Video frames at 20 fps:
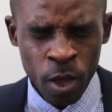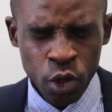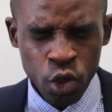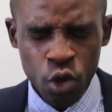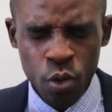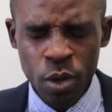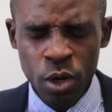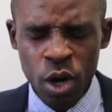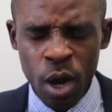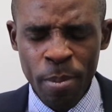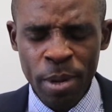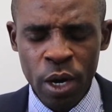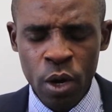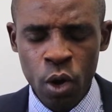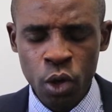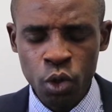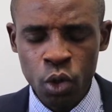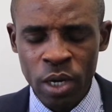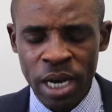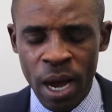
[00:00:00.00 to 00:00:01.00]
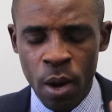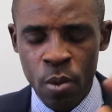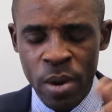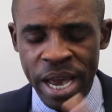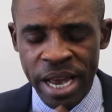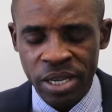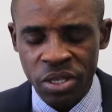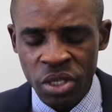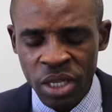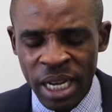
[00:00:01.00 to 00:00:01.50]
You will not be caught
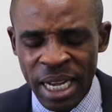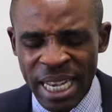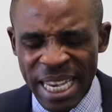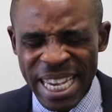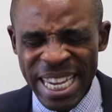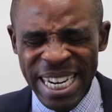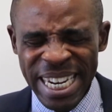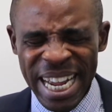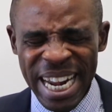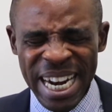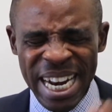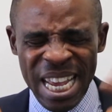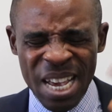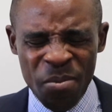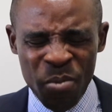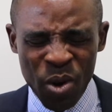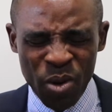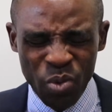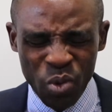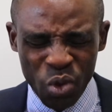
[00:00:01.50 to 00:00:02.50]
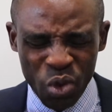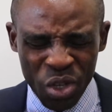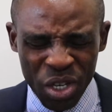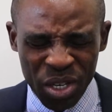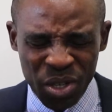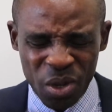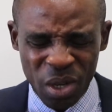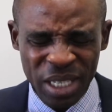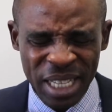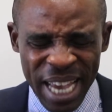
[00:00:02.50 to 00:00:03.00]
unawares in the name of
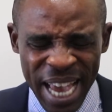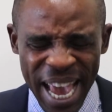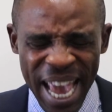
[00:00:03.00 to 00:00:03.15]
Jesus.